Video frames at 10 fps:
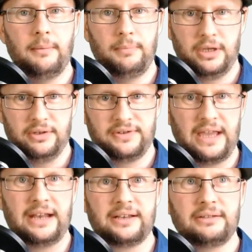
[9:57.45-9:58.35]
because
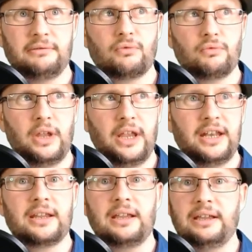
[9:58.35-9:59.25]
that
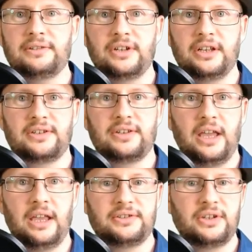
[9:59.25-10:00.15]
indicates that it's
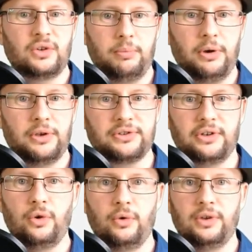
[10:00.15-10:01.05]
a single person
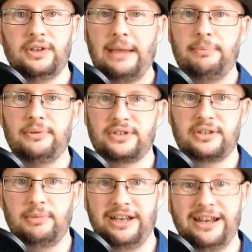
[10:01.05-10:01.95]
who happens to
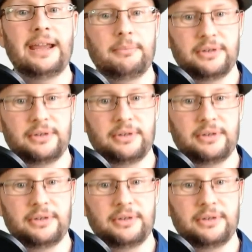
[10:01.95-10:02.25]
be named